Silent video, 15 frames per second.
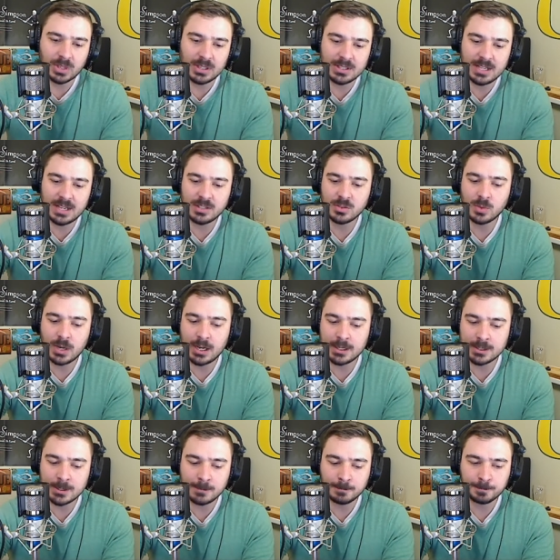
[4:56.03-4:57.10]
Taste
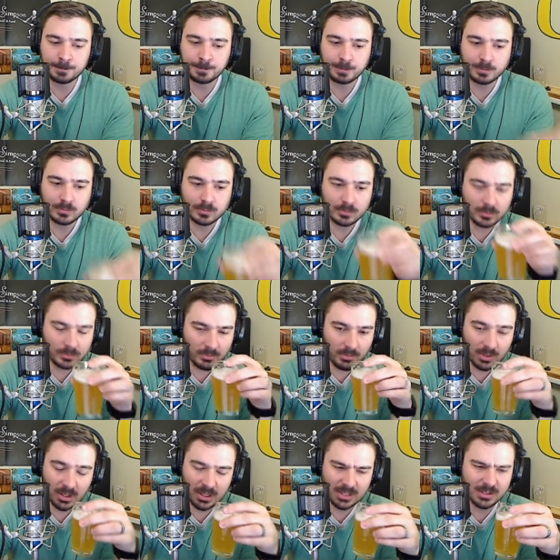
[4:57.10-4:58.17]
wise,
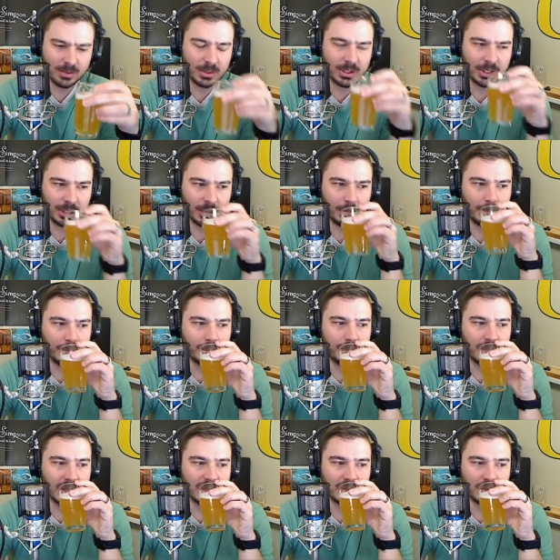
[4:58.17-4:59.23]
that's a really good
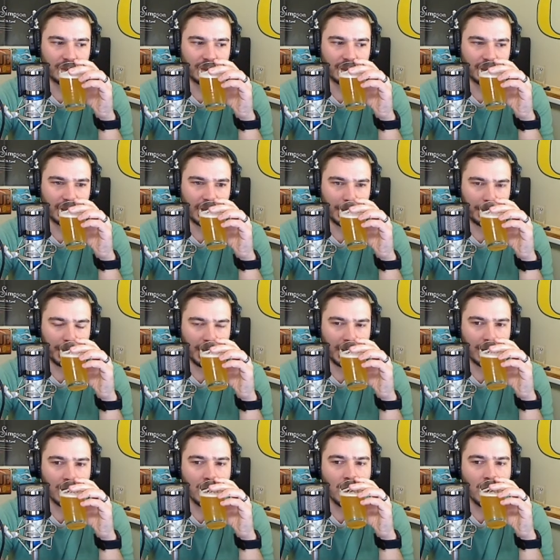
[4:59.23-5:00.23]
IPA.